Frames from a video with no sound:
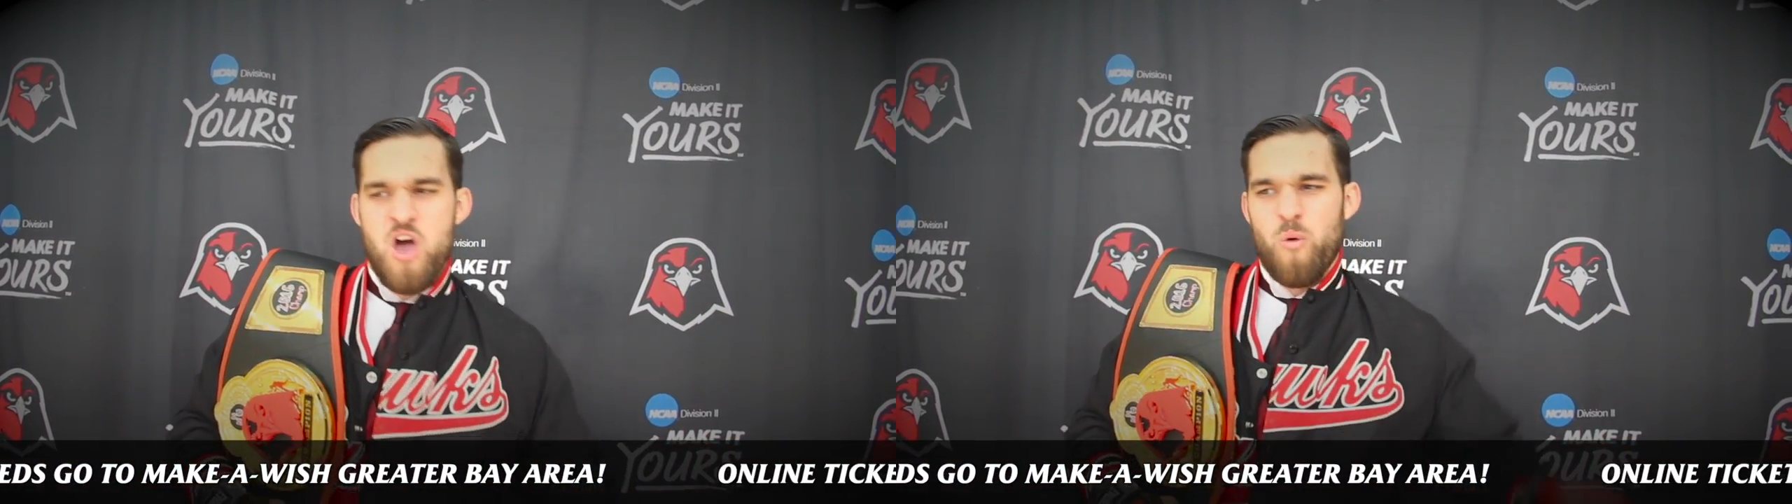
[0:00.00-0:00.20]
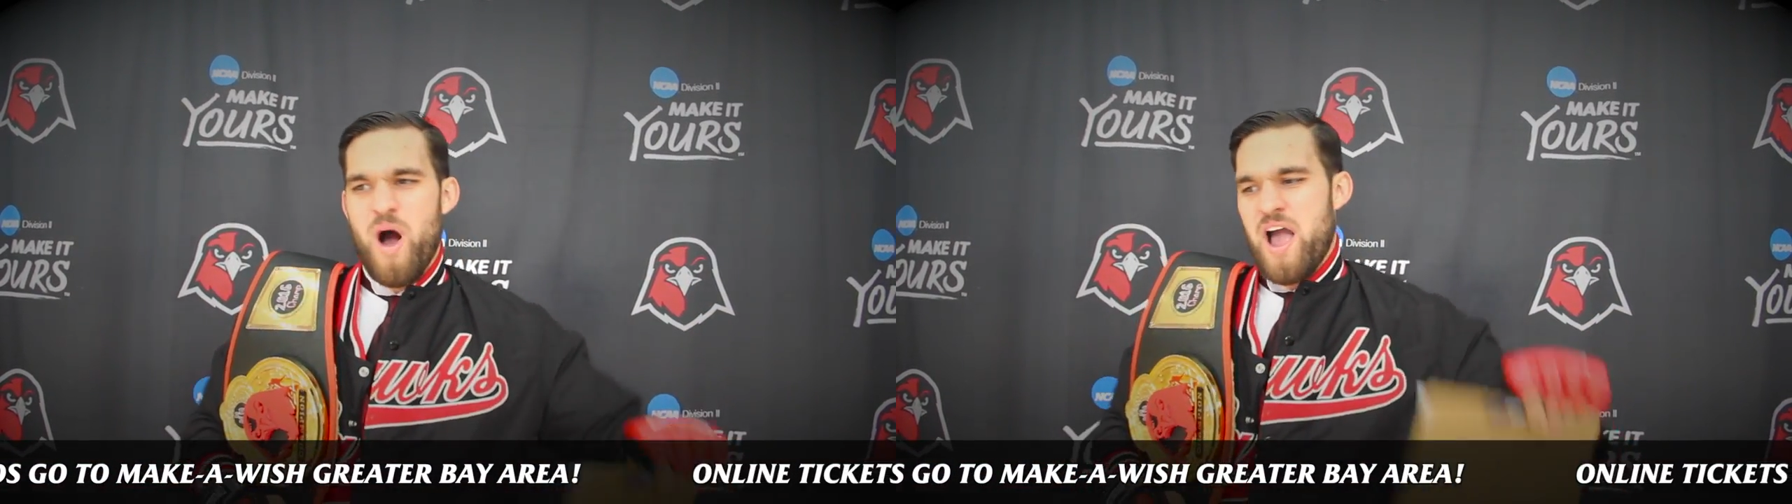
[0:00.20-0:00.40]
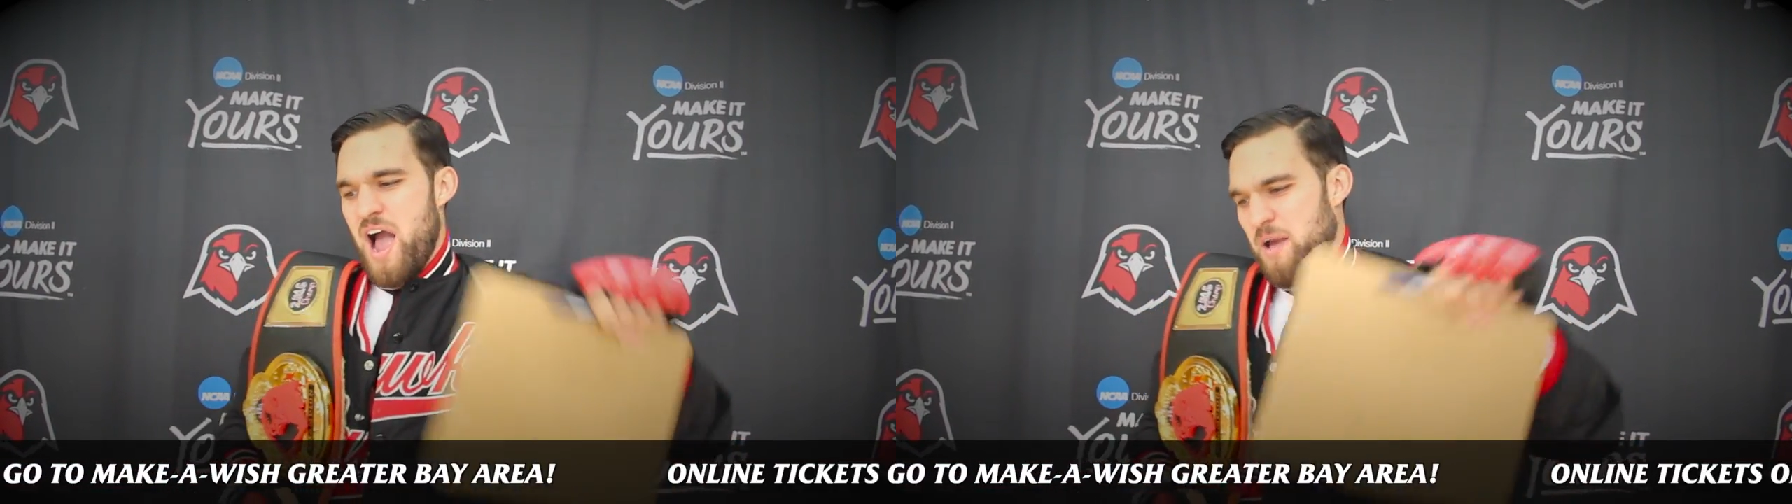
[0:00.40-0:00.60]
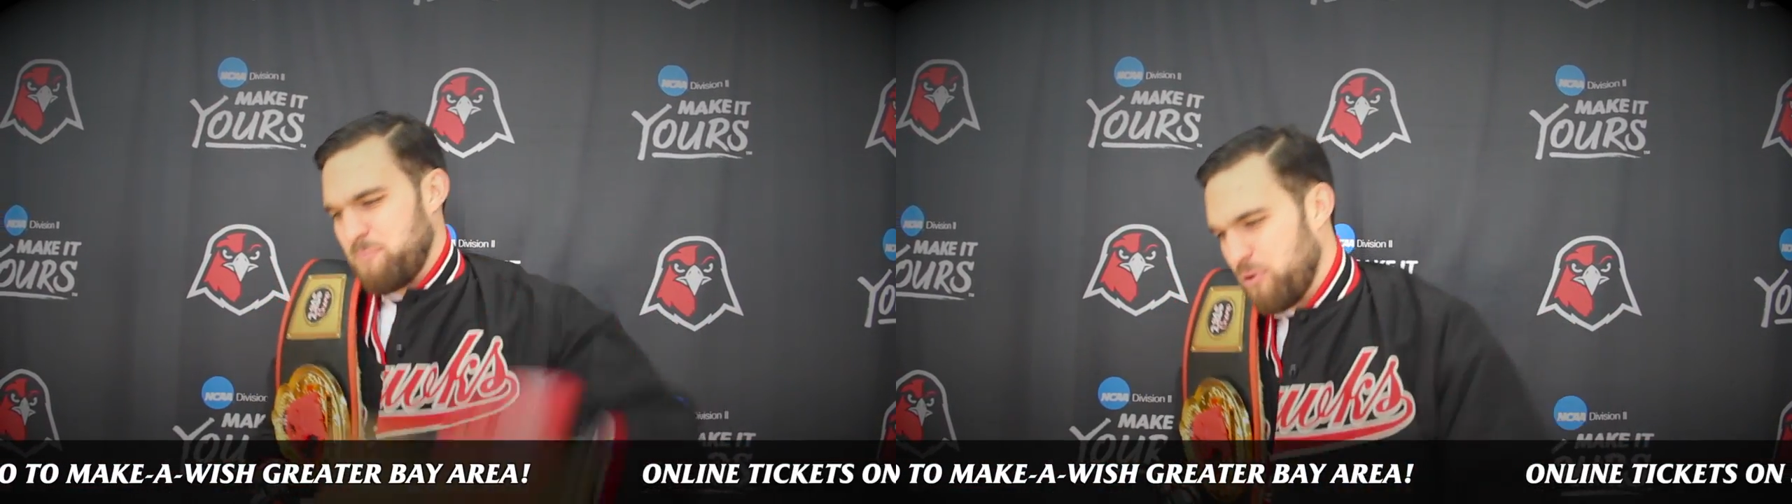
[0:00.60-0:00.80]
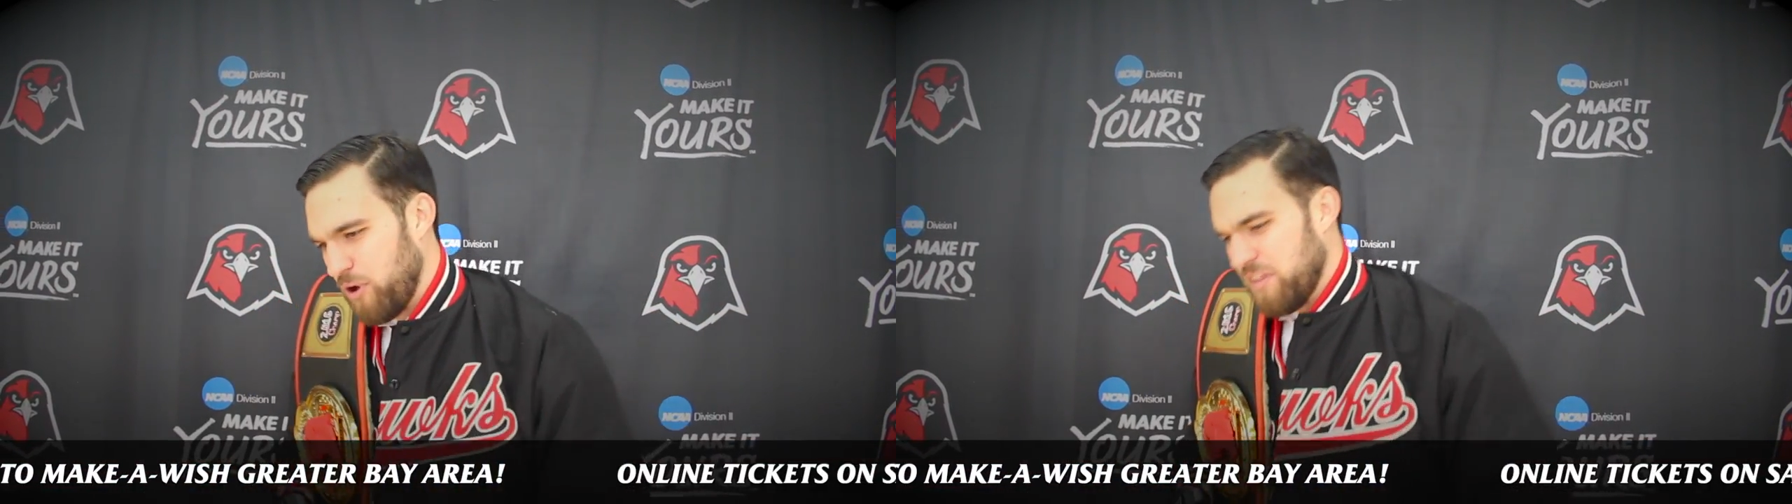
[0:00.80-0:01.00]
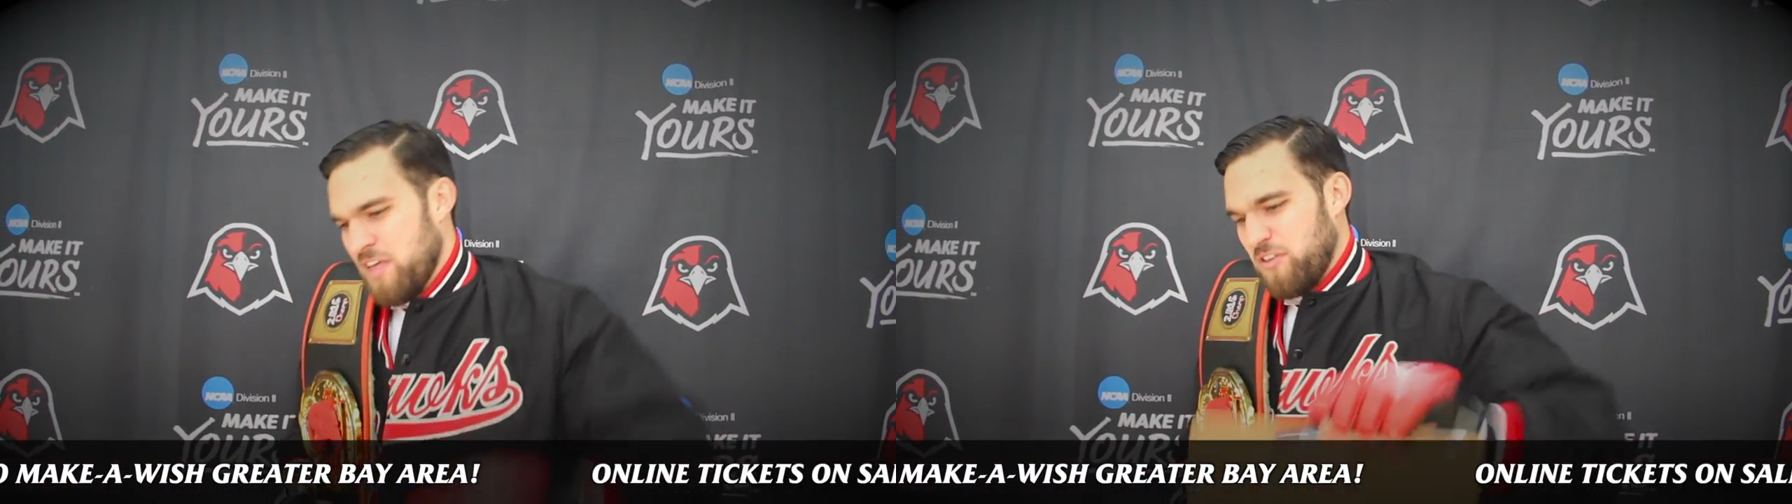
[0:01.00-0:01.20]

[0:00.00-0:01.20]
why I put